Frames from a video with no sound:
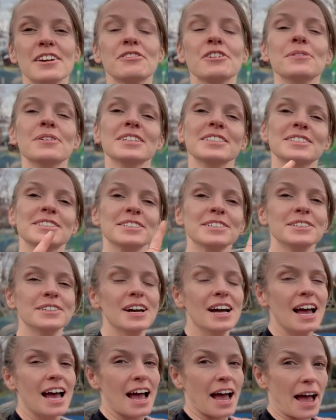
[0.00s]
If you want to
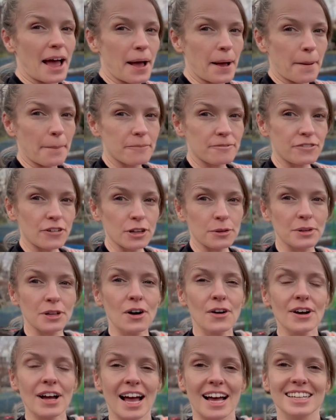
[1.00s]
follow
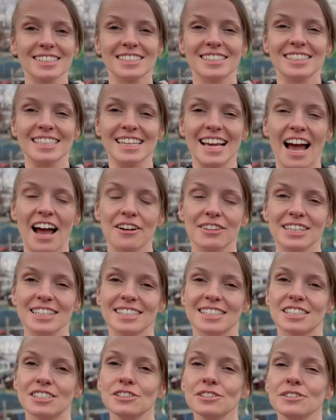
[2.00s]
along and see how
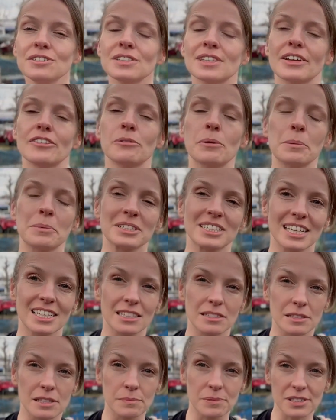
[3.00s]
these do, then remember to hit
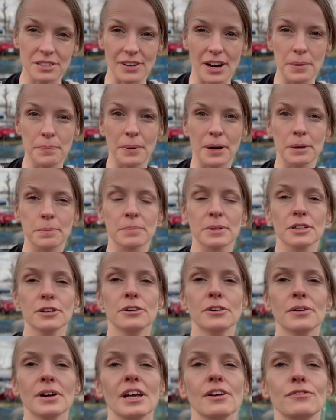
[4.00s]
the subscribe button
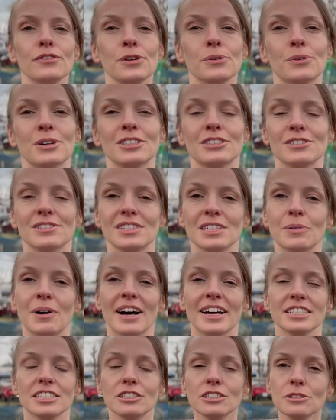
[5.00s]
below. If you want to see what
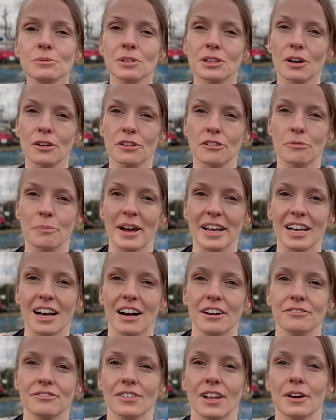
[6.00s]
I do with all of my
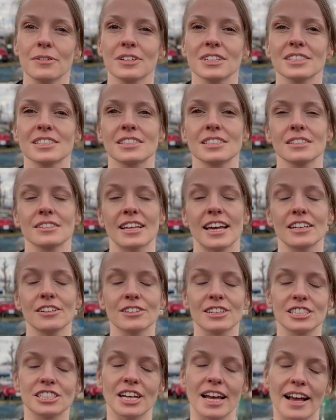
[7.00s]
cut flowers, then
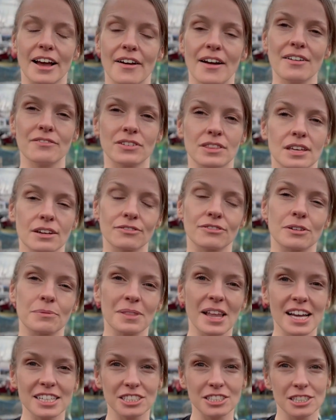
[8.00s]
you can check out everything
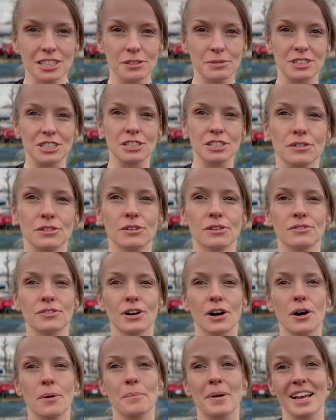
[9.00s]
from last year, which
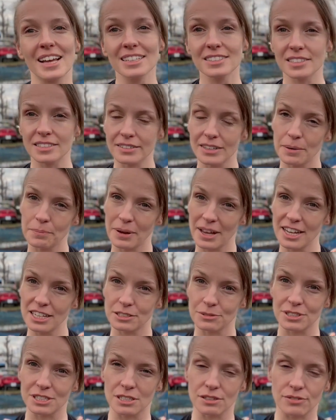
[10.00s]
over on my Instagram
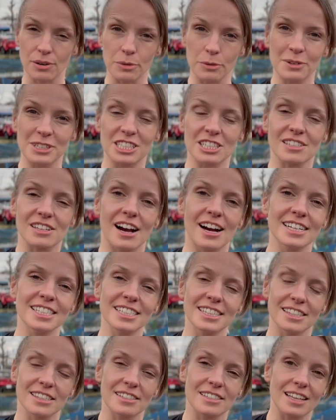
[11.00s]
page, which is From the Witch's
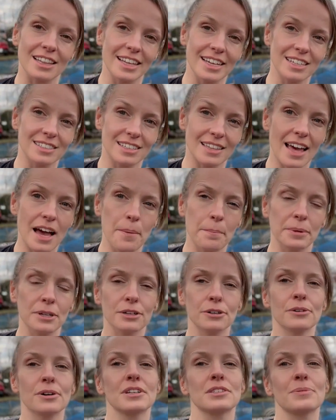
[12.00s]
Garden, and there's a link to that
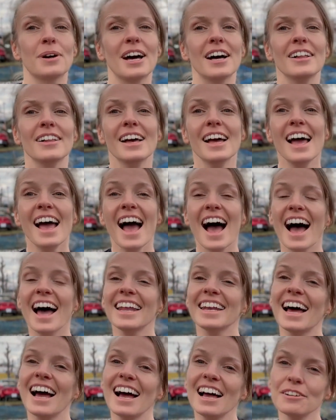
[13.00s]
below as well.
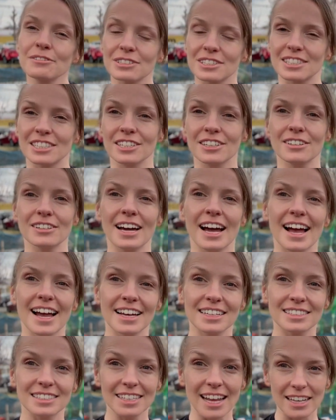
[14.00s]
And I will see you
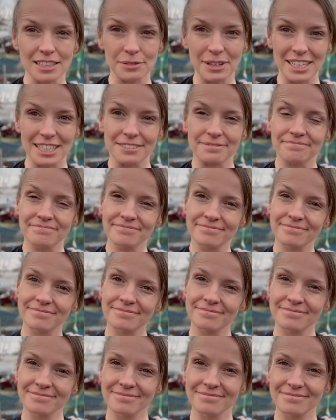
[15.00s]
guys next week.
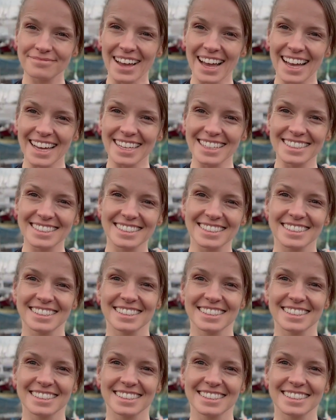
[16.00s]
Bye.